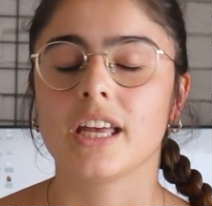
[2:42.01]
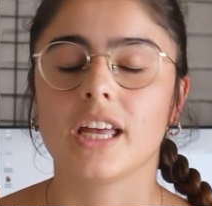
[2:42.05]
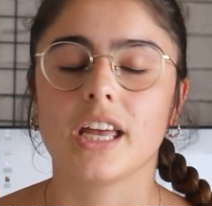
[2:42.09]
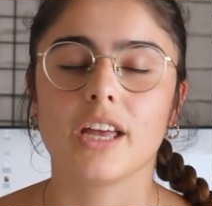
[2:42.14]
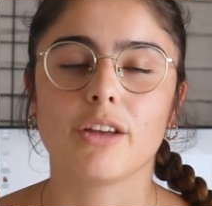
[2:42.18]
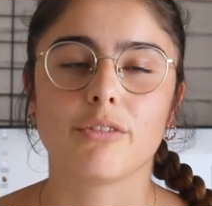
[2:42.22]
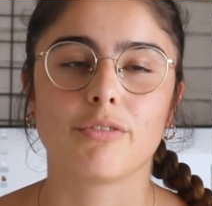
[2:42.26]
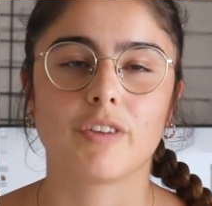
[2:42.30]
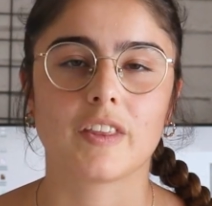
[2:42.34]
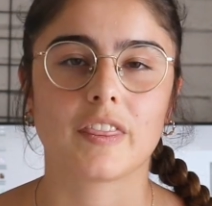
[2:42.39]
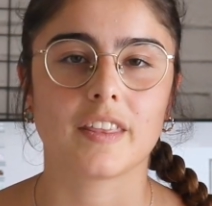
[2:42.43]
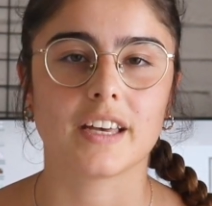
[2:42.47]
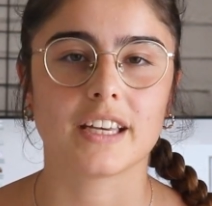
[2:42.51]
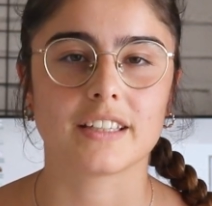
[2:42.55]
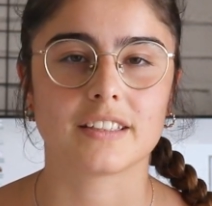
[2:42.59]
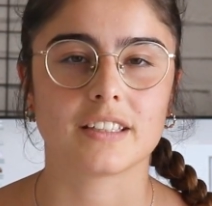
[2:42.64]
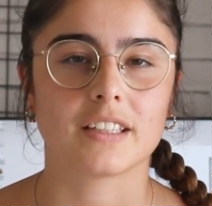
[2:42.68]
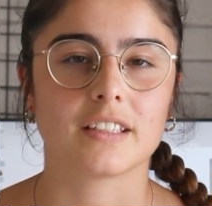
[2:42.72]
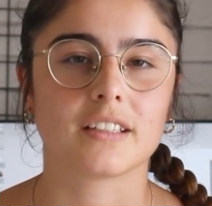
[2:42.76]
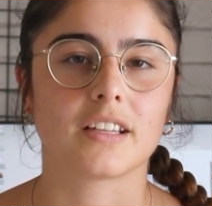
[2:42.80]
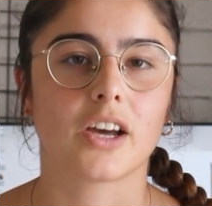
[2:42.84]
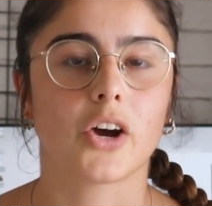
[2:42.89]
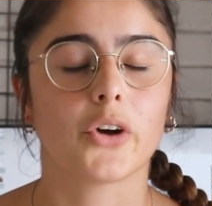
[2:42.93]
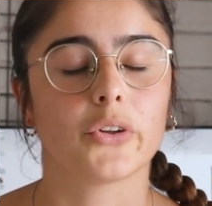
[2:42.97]
If it
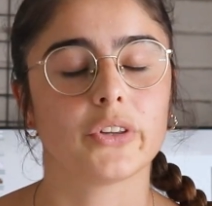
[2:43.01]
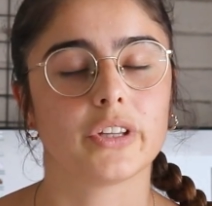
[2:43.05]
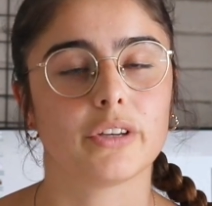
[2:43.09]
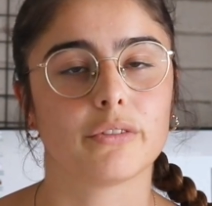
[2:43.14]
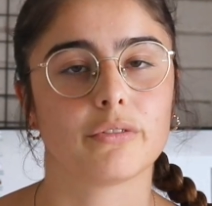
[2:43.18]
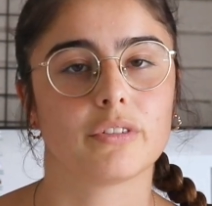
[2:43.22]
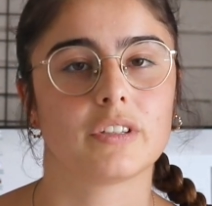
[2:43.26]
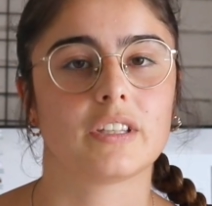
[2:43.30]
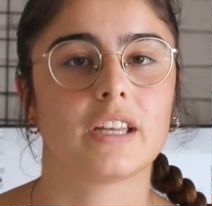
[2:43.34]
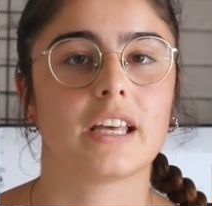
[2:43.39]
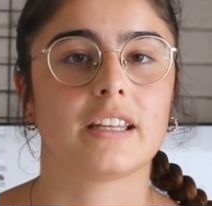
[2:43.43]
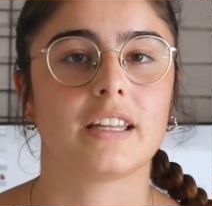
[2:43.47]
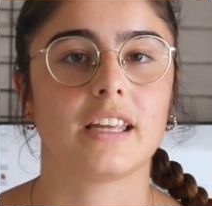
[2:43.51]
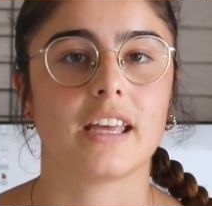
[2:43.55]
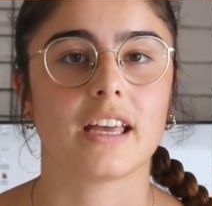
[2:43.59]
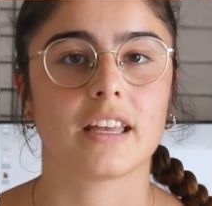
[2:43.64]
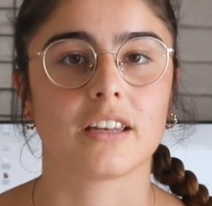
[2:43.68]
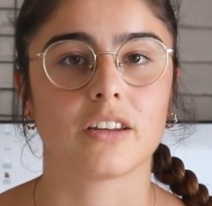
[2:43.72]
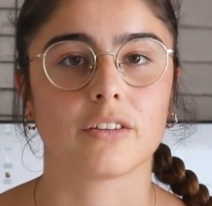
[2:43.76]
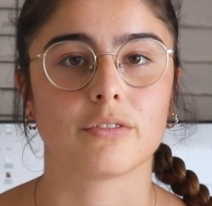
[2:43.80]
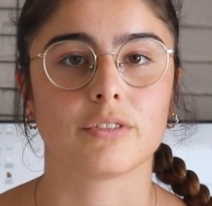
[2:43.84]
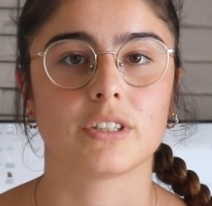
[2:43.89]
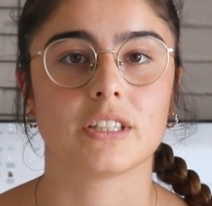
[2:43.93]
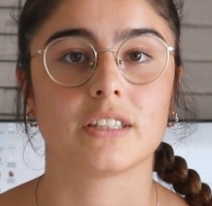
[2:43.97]
doesn't, I'll leave it at the
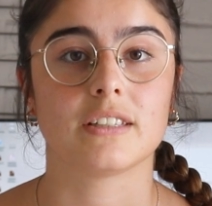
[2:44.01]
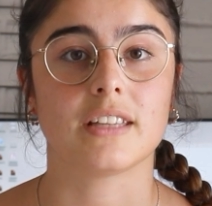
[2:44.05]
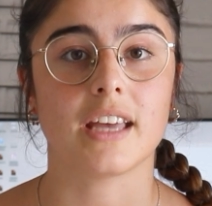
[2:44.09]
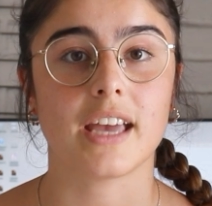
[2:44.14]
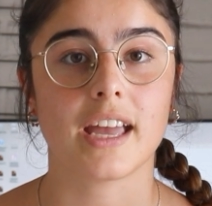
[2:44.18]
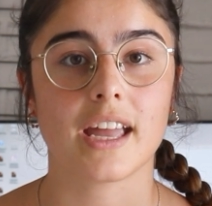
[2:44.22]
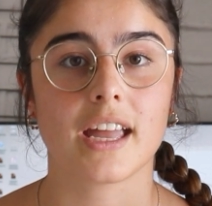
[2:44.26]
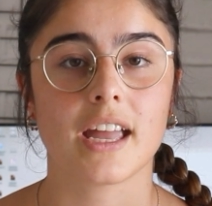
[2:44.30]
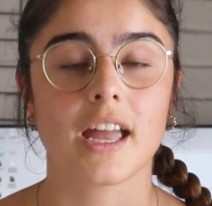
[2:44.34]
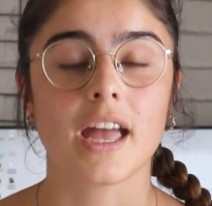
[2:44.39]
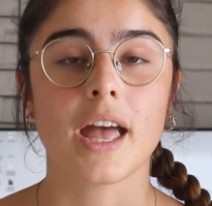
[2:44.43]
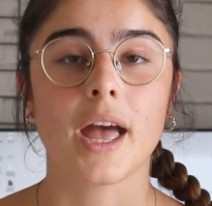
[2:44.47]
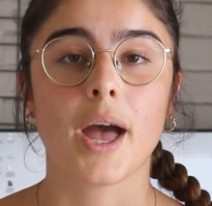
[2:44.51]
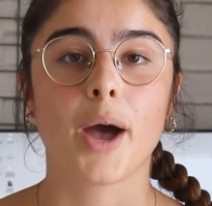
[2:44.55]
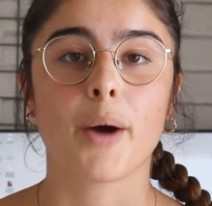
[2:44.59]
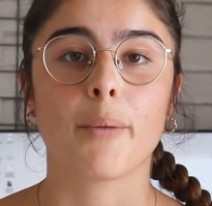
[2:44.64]
end of the day.